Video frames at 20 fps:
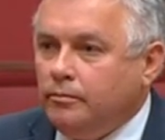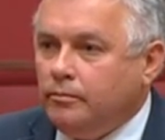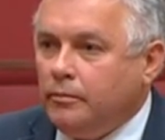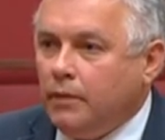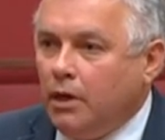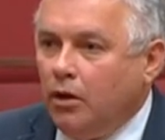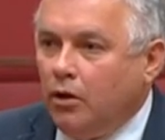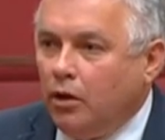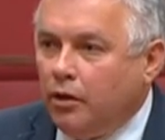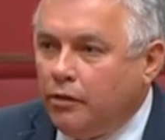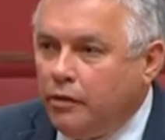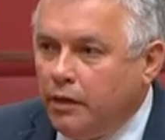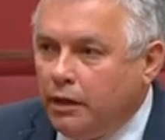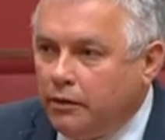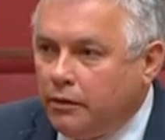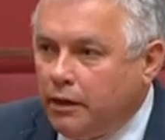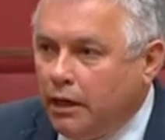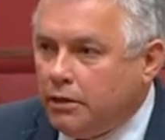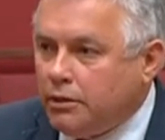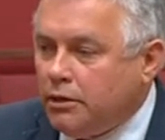And I think
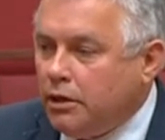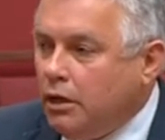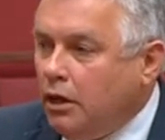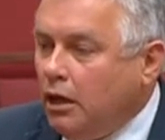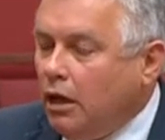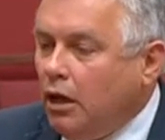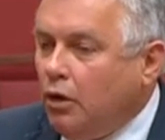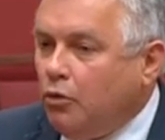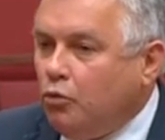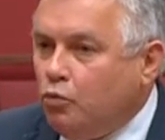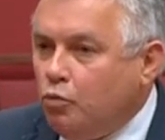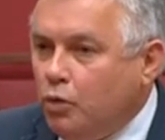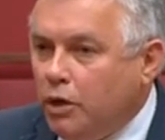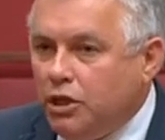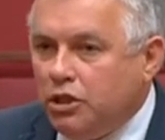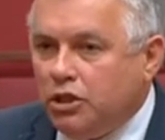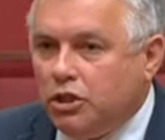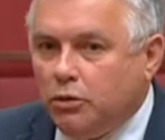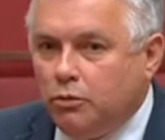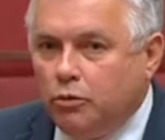that's a
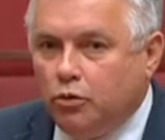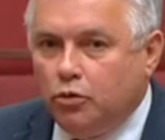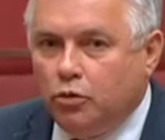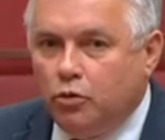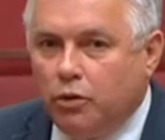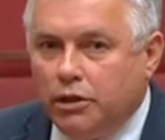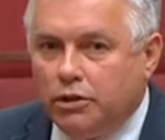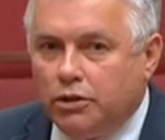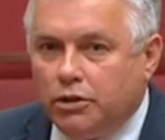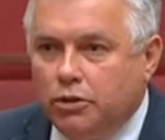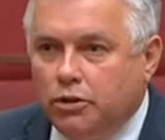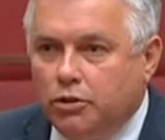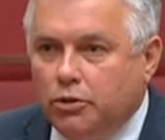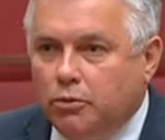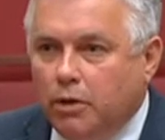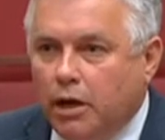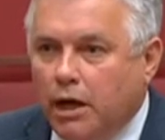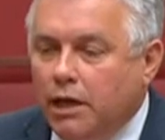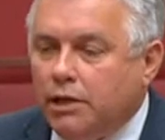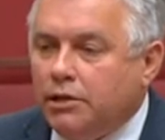reasonable question to
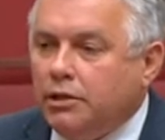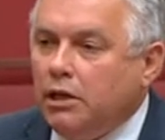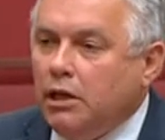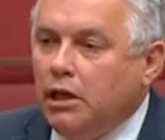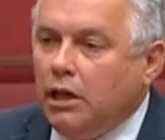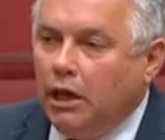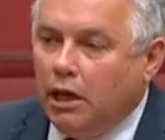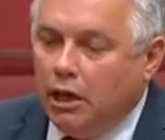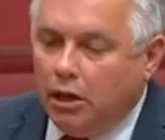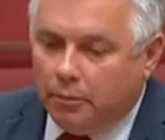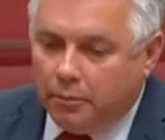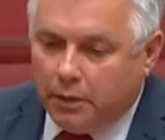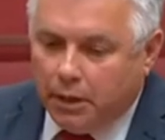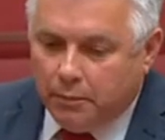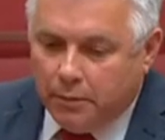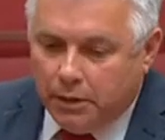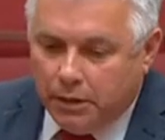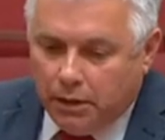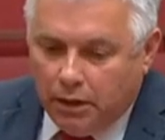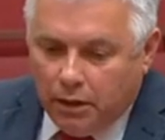ask, and I'm going to
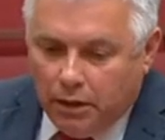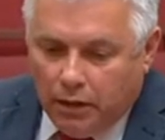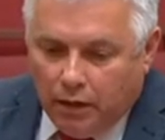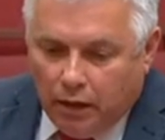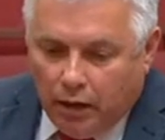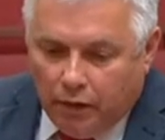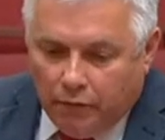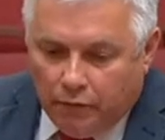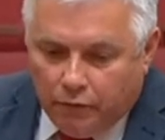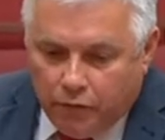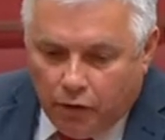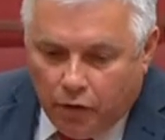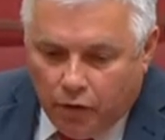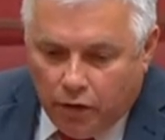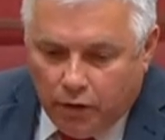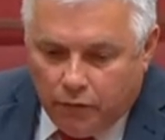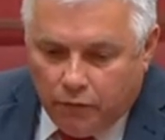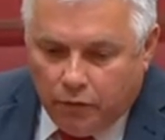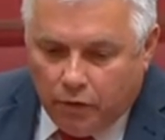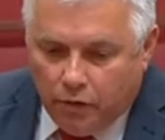be
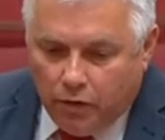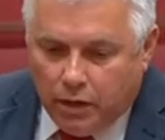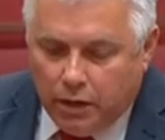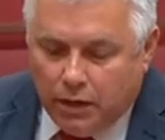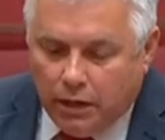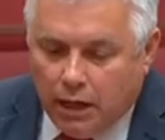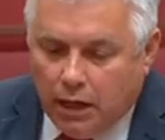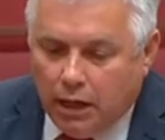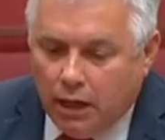very, very